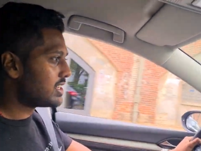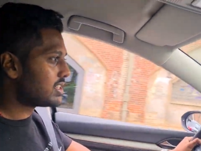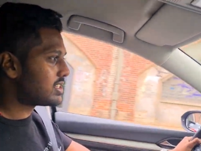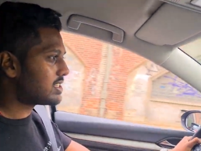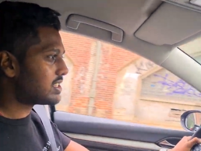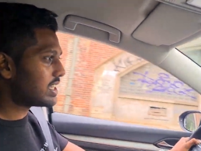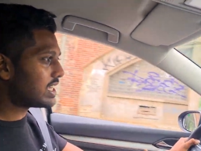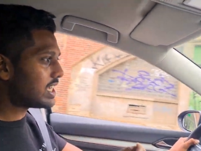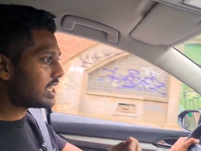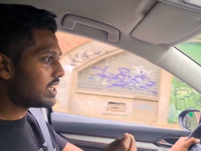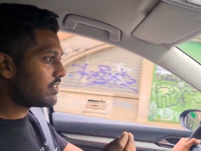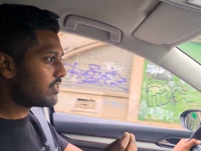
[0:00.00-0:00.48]

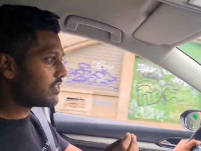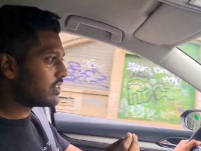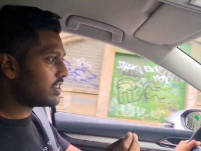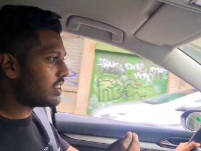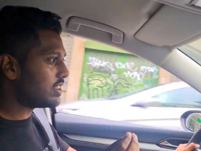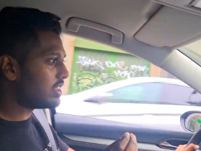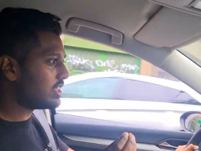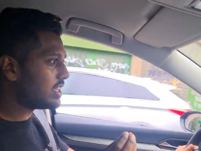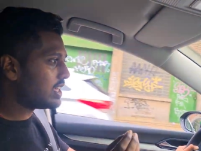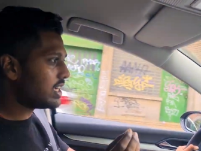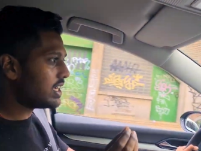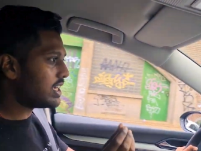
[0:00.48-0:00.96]
to even
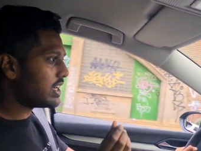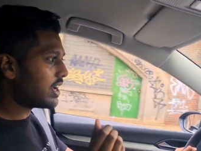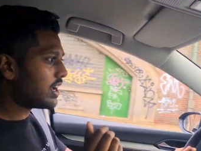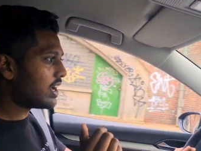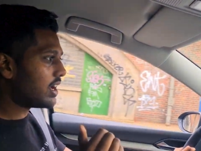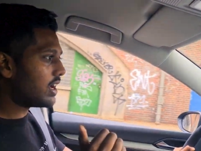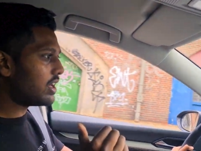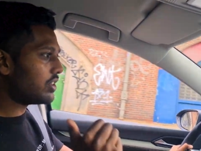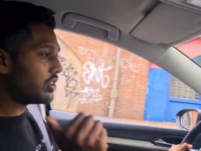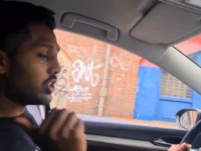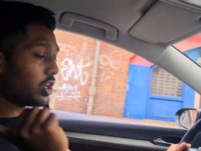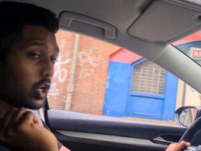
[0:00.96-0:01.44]
the
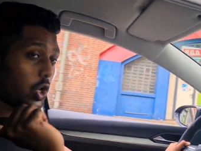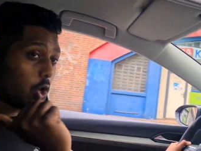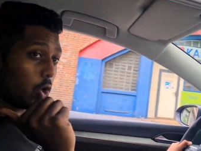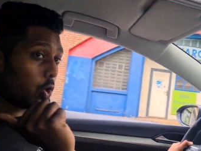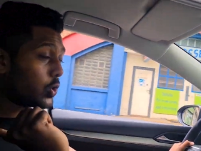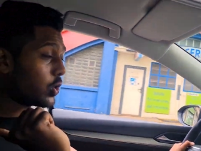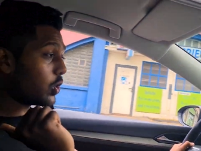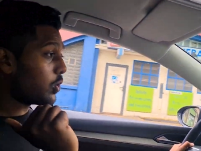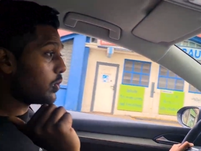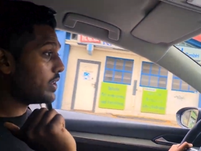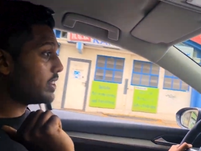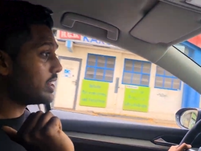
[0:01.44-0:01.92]
uh, the
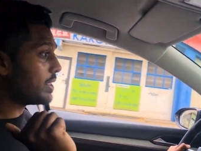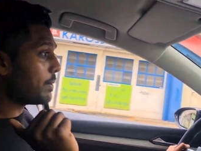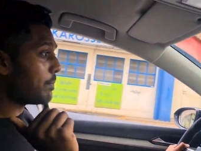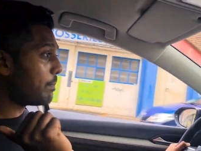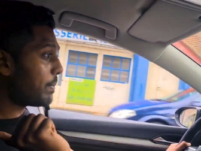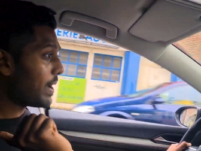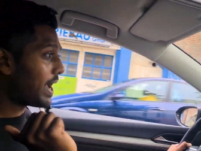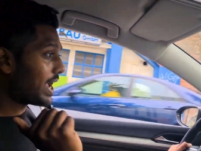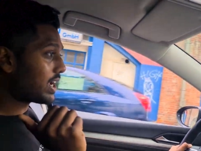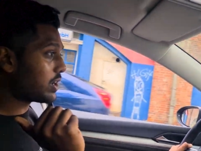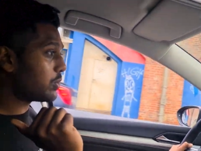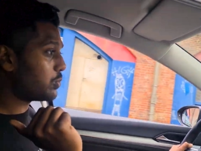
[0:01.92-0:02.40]
logo in the
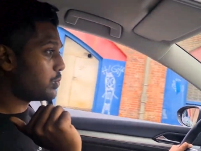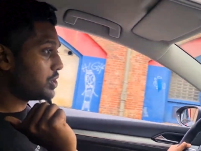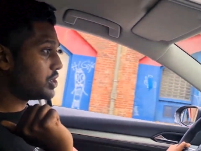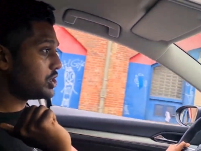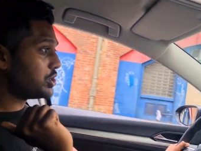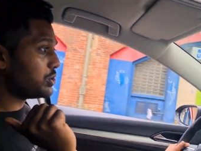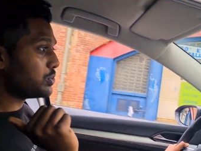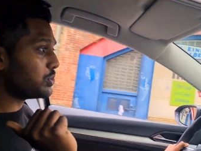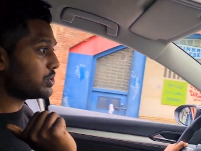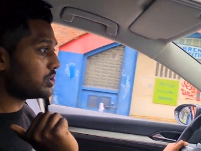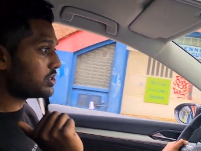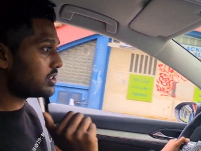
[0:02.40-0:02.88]
back, which
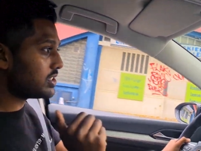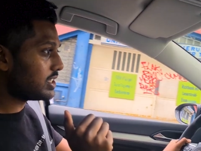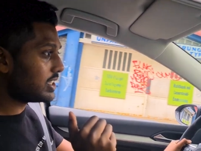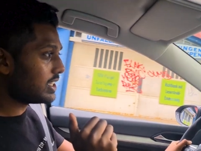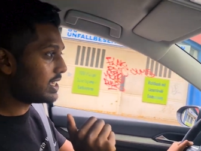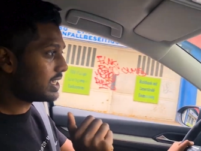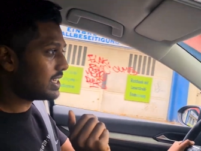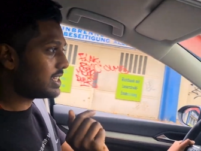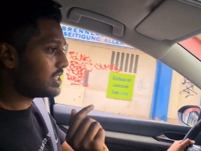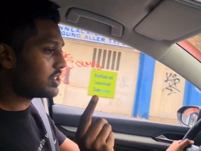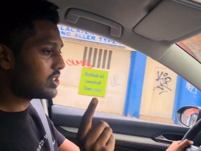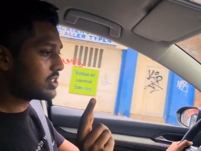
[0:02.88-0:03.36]
you will see
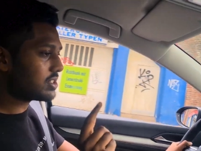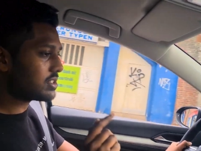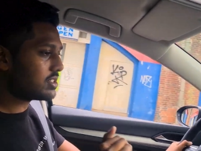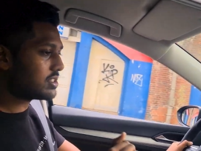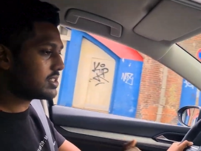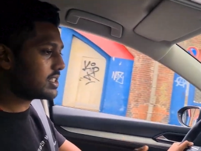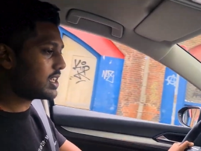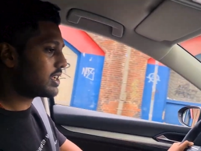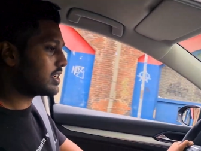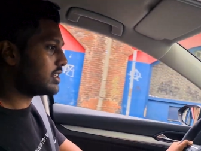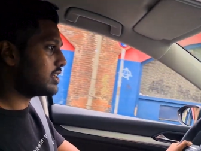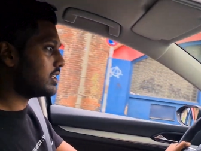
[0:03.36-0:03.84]
in just a
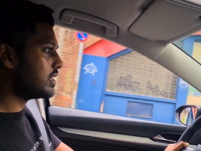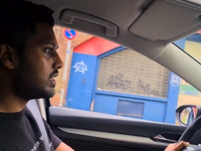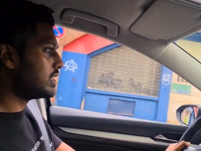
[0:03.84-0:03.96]
second.